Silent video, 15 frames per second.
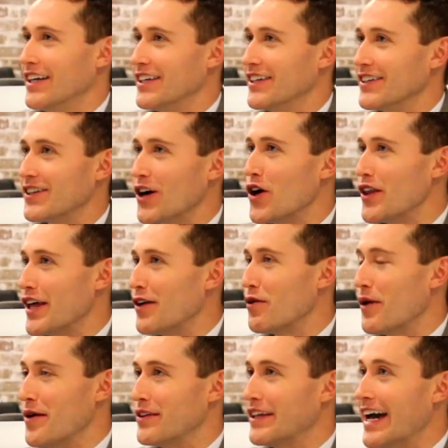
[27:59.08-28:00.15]
you'd go then
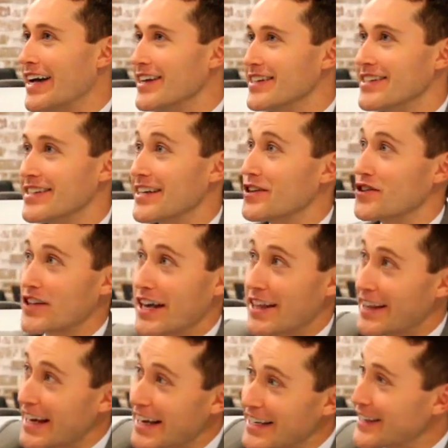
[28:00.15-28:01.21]
away with the agency and you say,
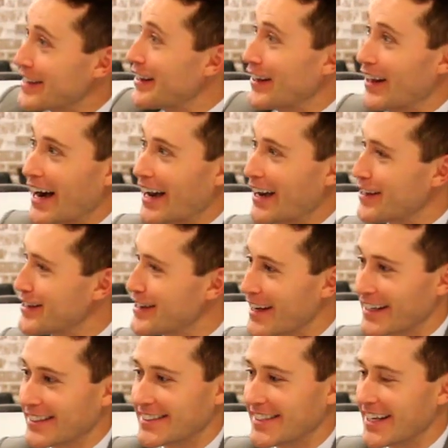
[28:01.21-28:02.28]
these are the
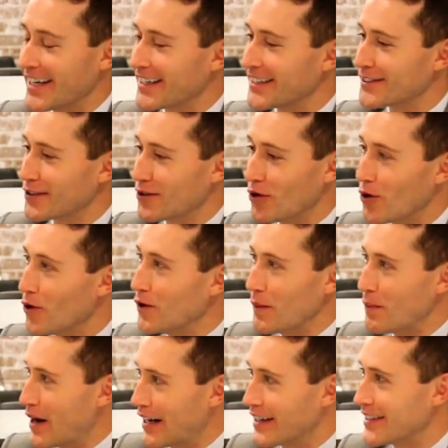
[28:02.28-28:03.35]
6 things that
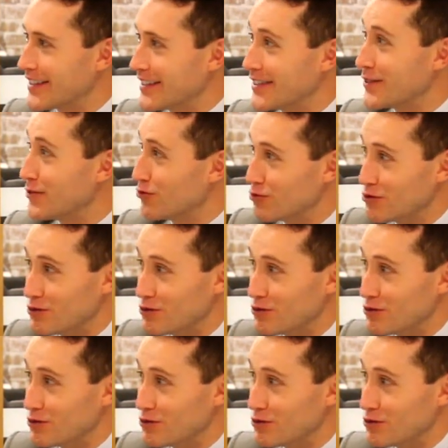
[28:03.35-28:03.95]
all the punters